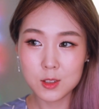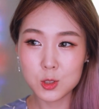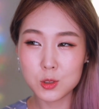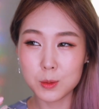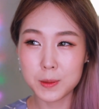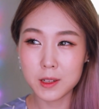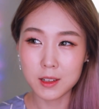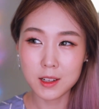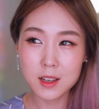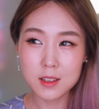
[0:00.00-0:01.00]

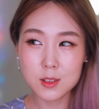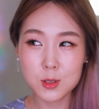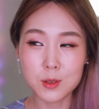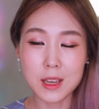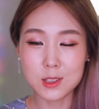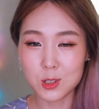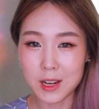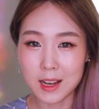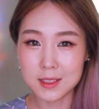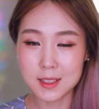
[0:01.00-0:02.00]
superior to Etude
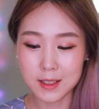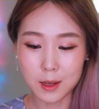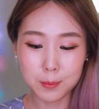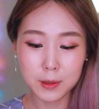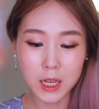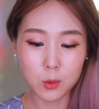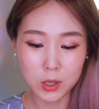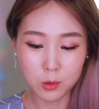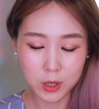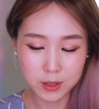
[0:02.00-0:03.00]
House's like Play
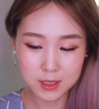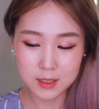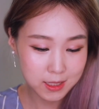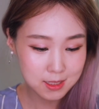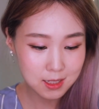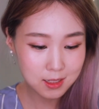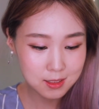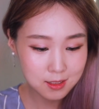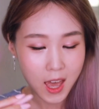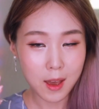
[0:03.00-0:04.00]
101 Play
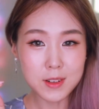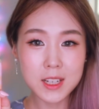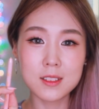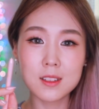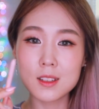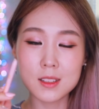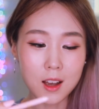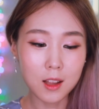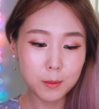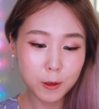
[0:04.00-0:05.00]
Sticks. I haven't tested this
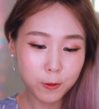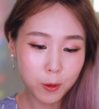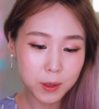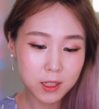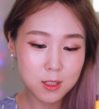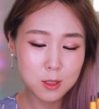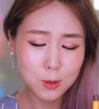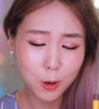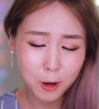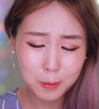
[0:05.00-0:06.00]
color before, but it's
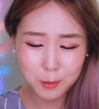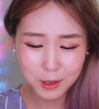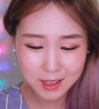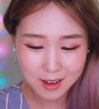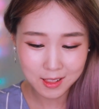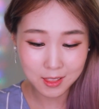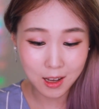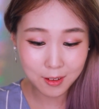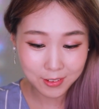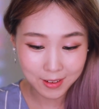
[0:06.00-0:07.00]
so pretty. I
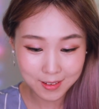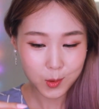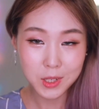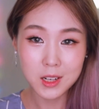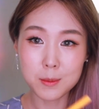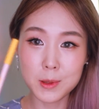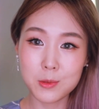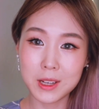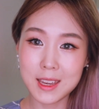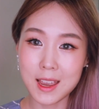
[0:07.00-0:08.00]
love it. One in number
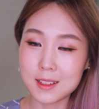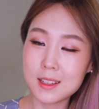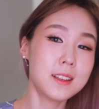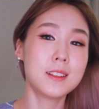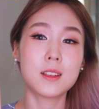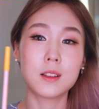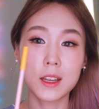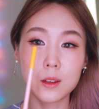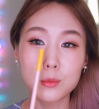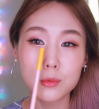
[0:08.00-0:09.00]
3 Candy is a
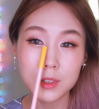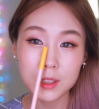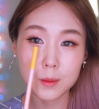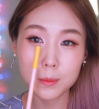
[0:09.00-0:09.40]
like really